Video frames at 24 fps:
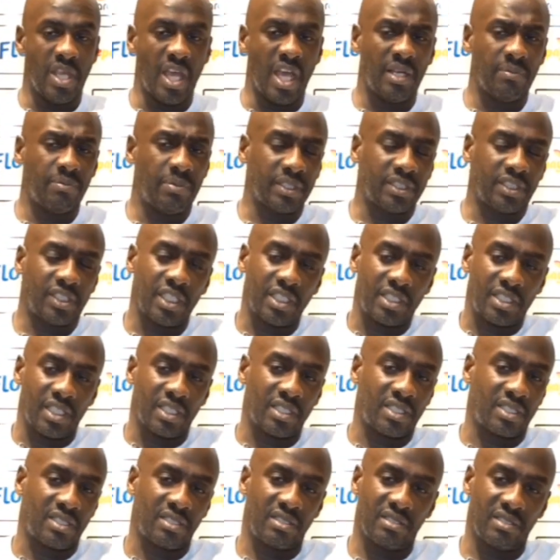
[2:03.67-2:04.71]
Yeah, but just
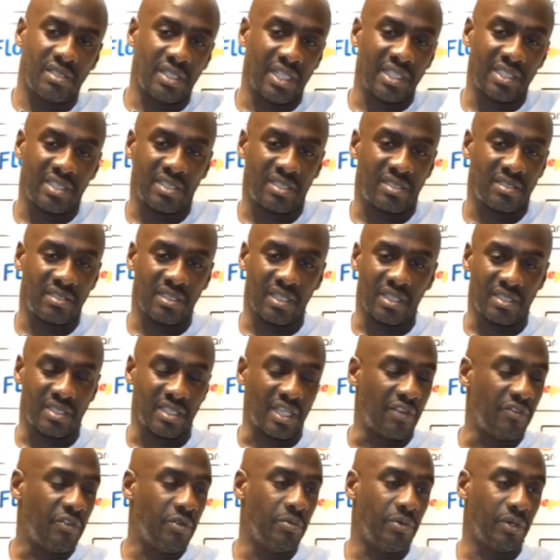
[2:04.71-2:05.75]
as
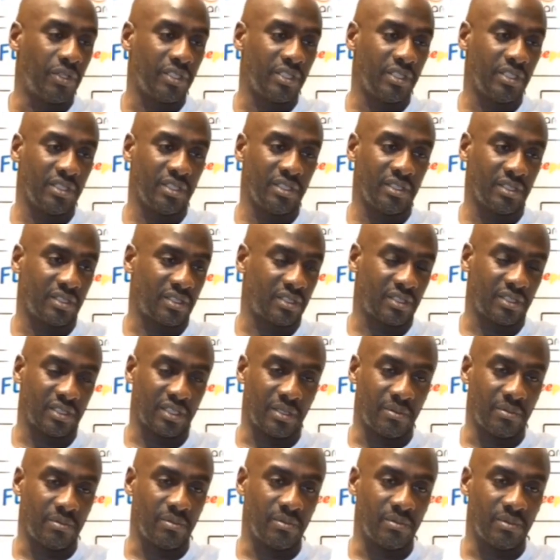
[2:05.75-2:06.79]
everybody, as
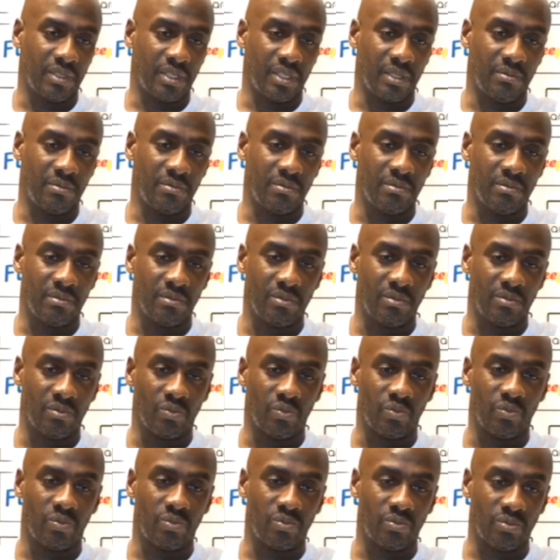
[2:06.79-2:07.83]

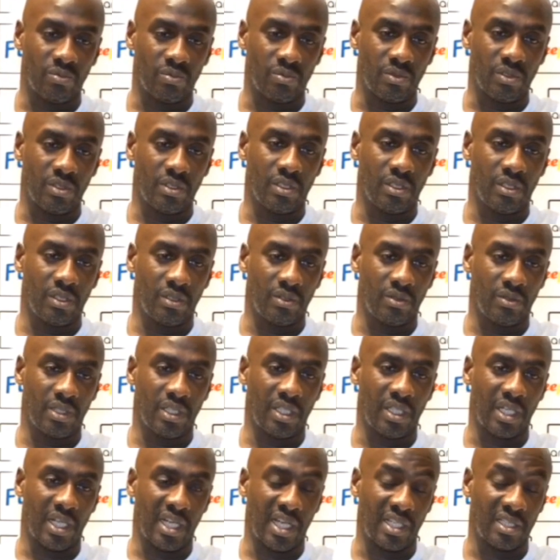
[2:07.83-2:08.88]
you know,
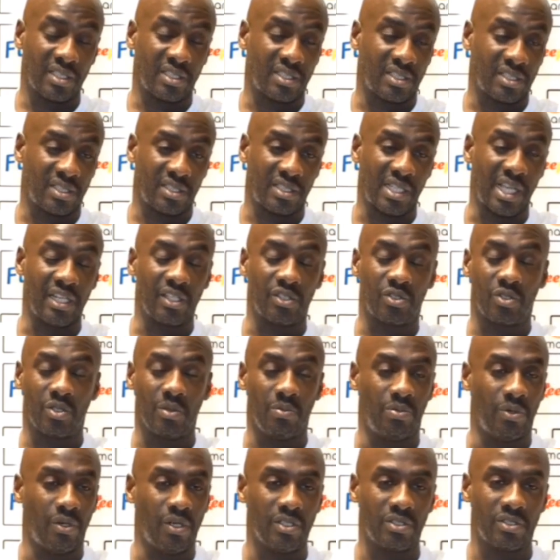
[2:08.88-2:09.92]
I said it to
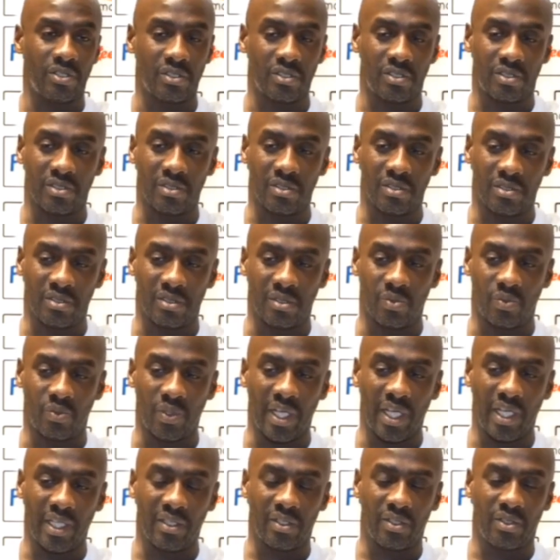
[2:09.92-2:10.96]
the boys also, the
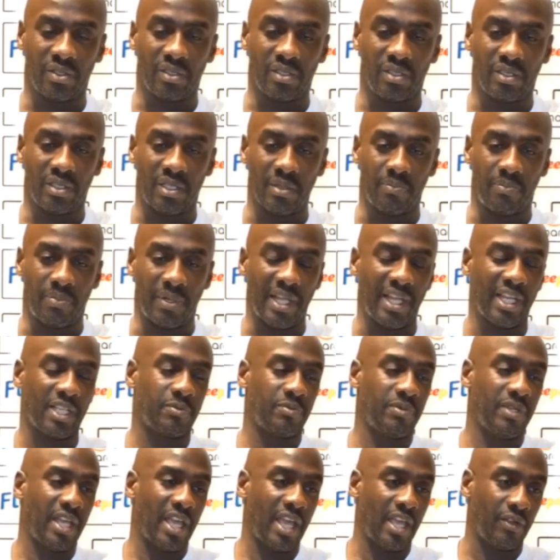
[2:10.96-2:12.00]
way the
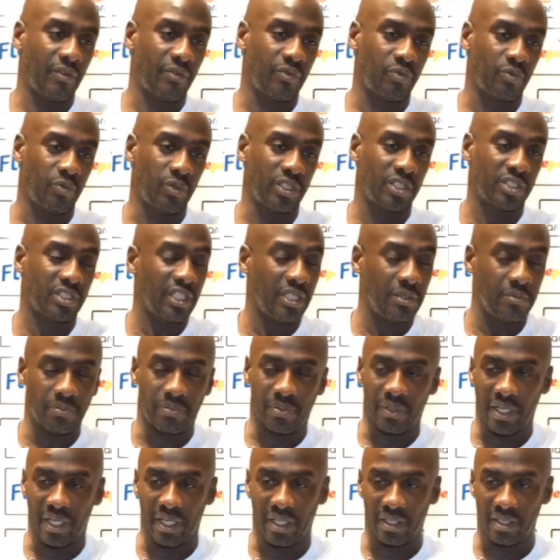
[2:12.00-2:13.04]
players behave, which didn't
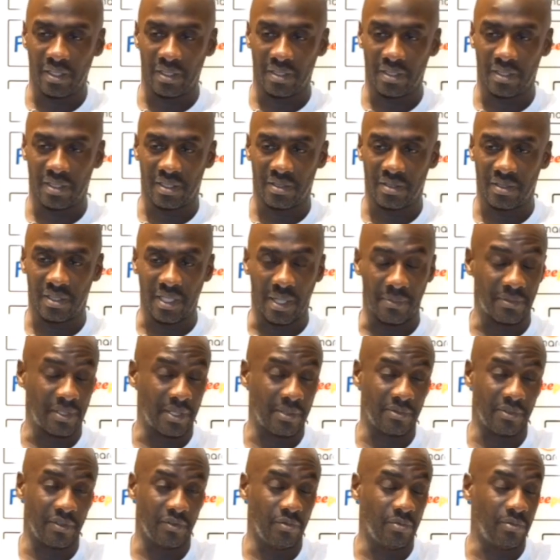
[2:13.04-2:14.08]
play, is
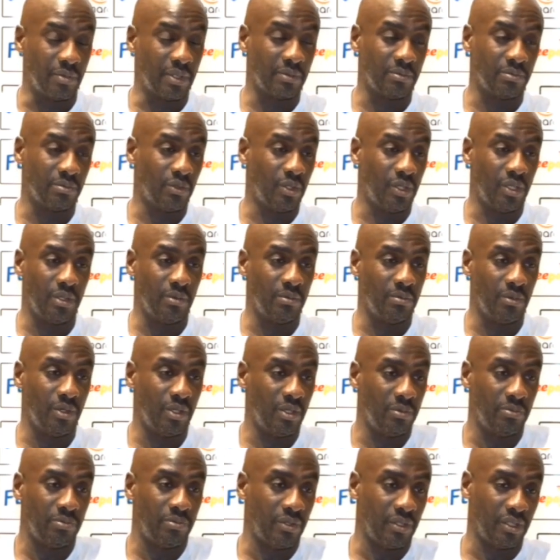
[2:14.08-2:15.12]
sometimes even
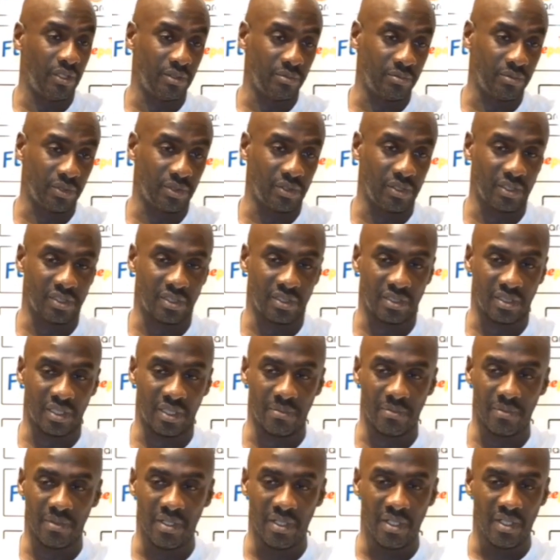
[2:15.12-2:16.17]
more important, because